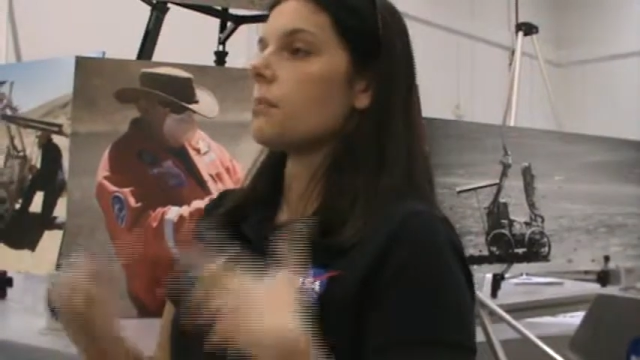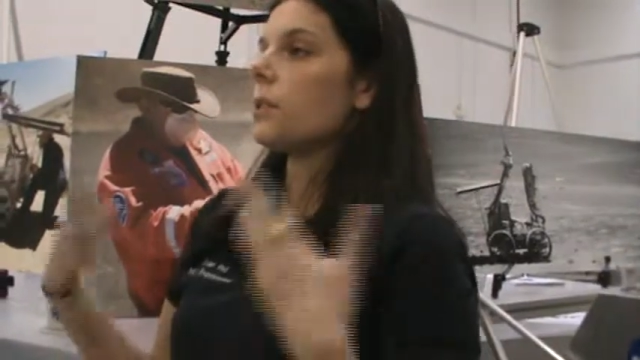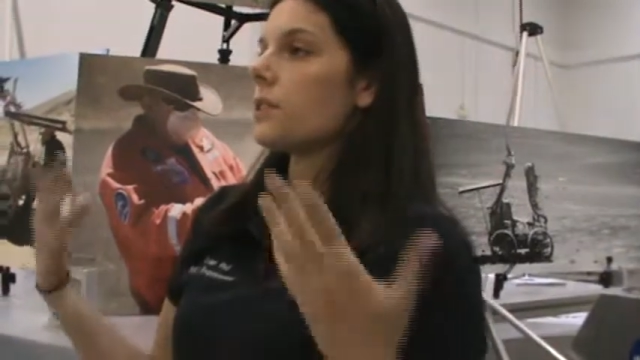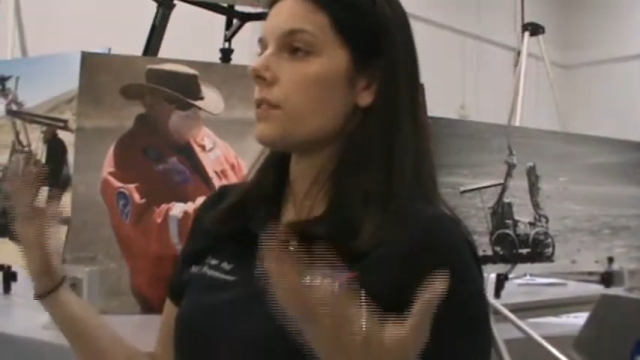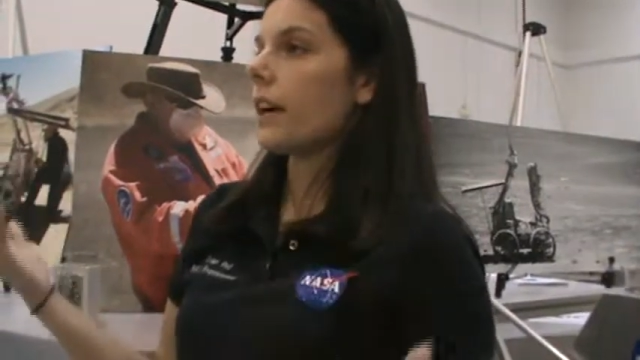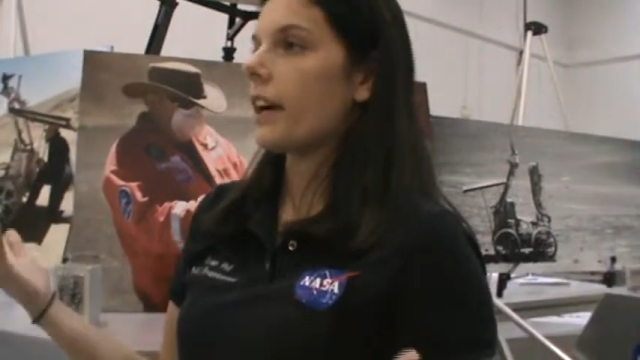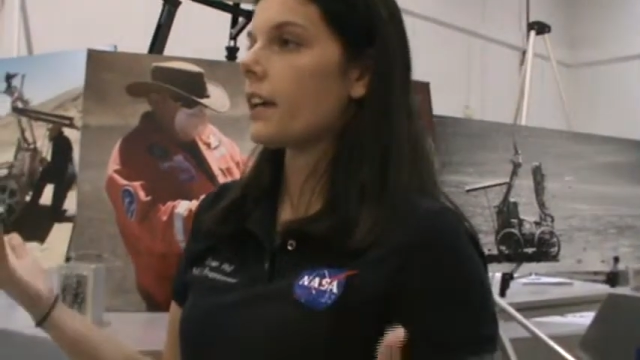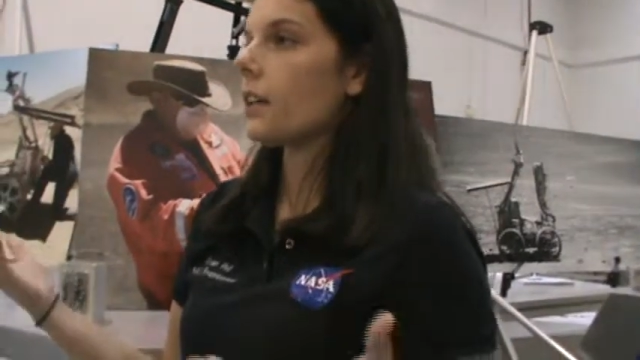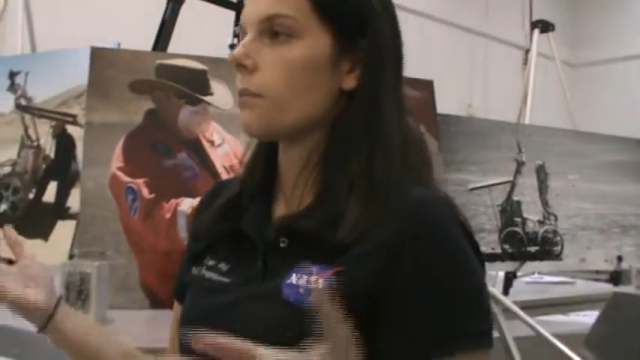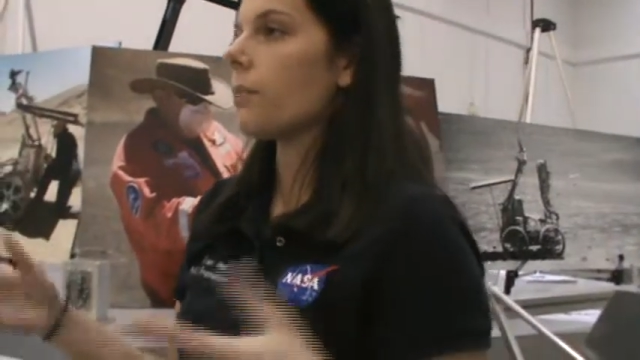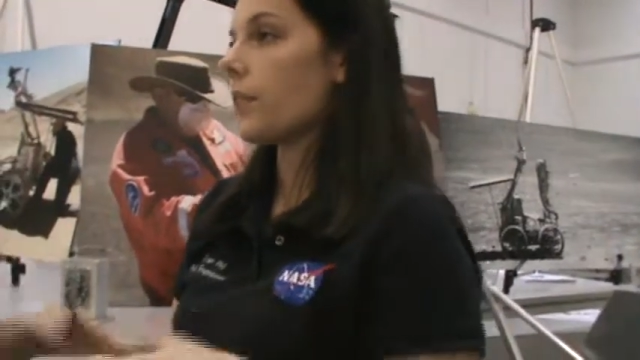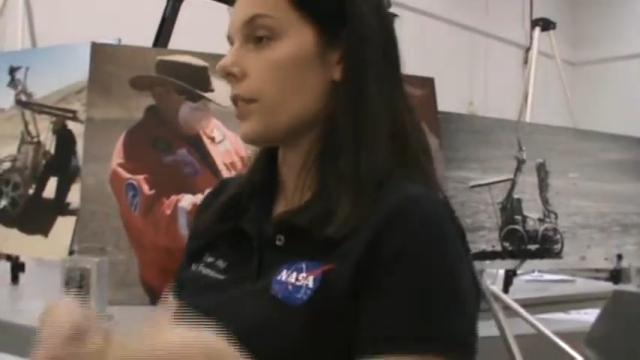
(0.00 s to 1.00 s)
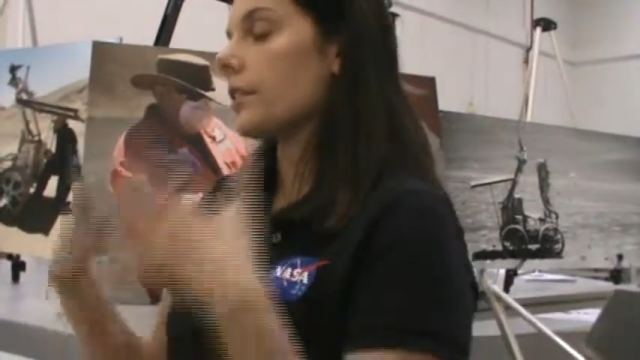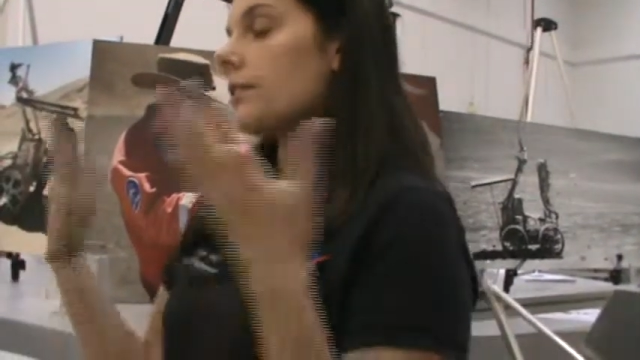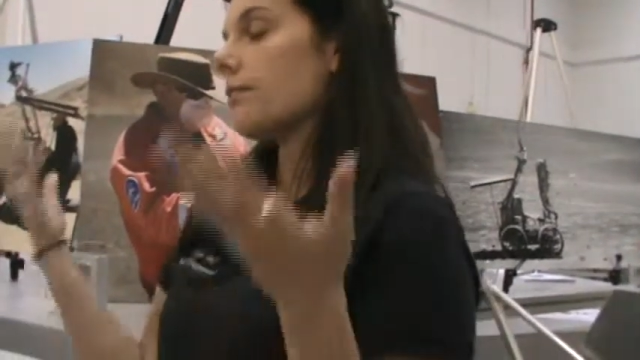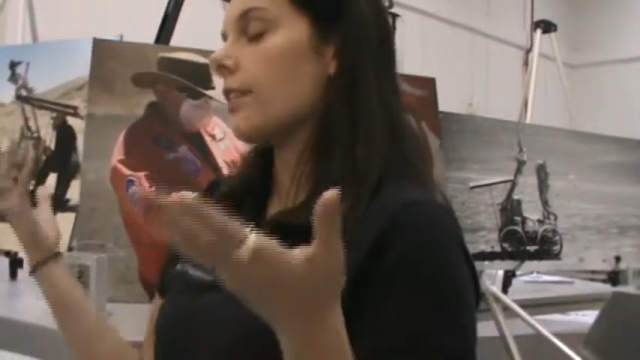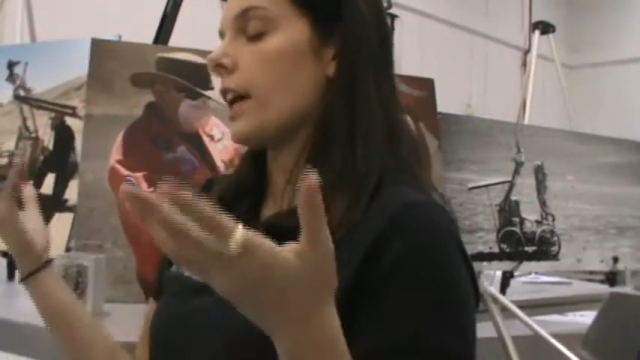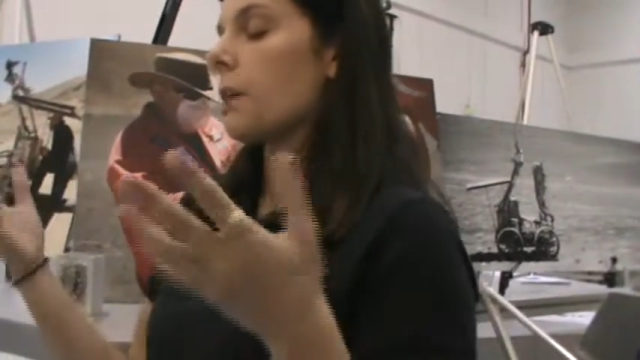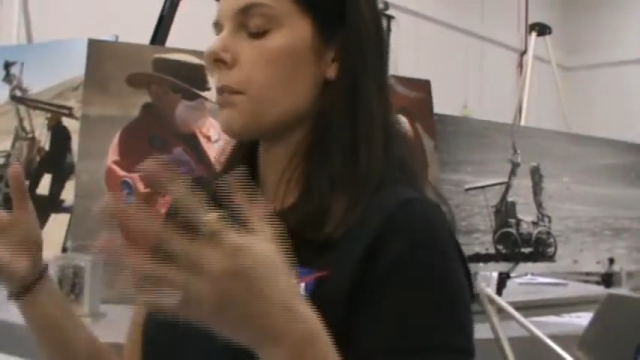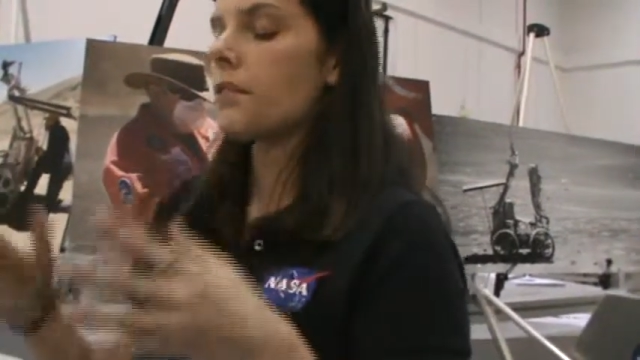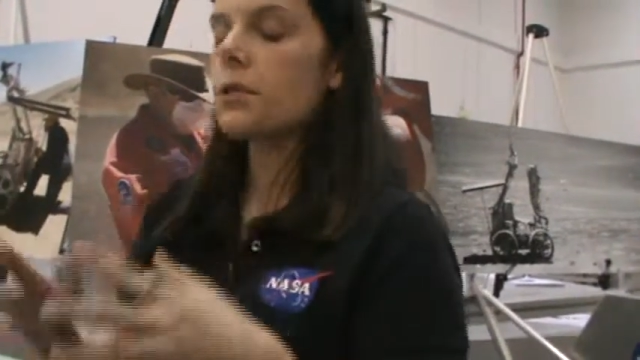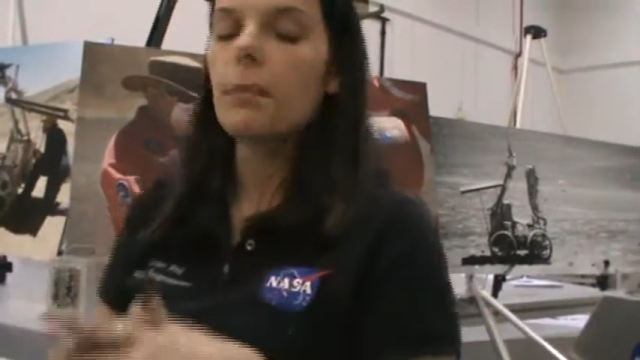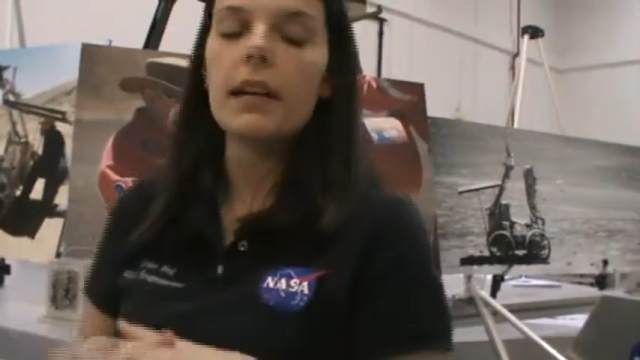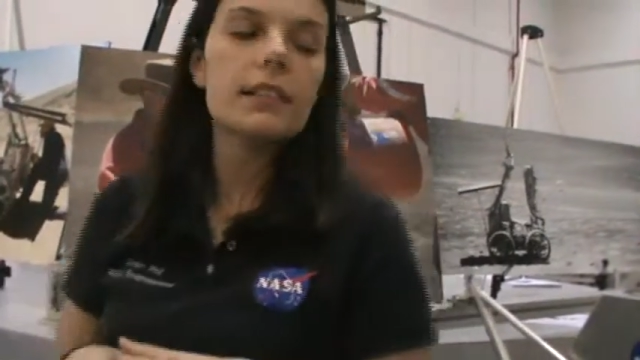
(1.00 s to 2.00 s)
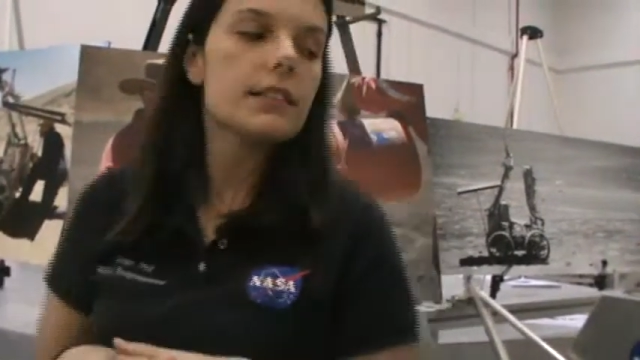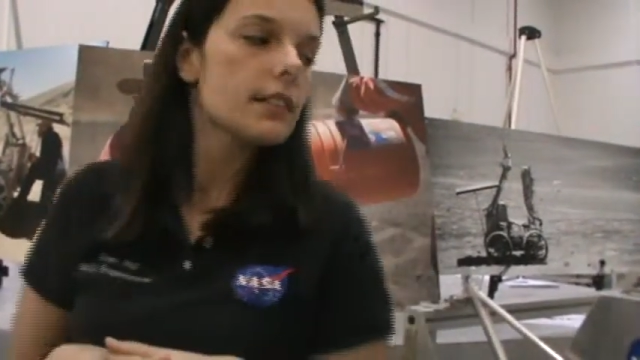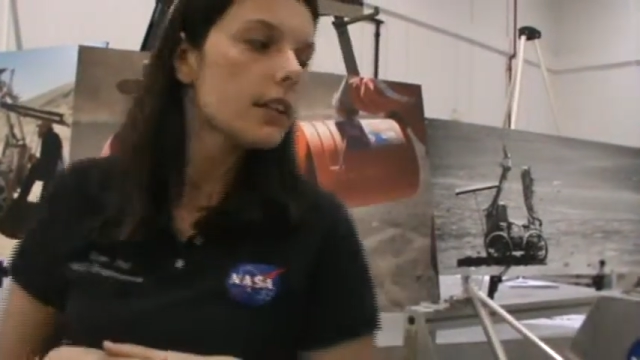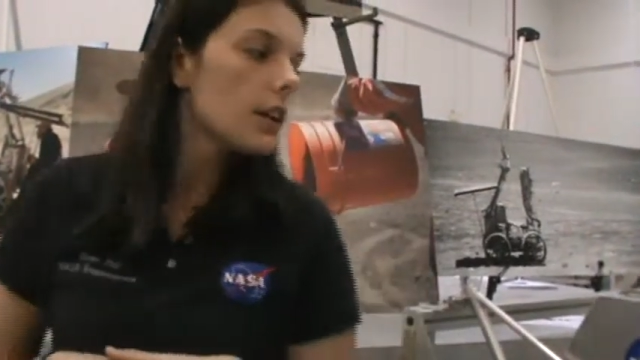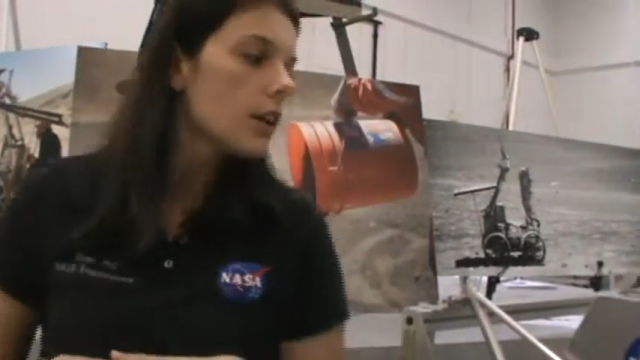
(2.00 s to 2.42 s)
the moon's vacuum or the vacuum of space.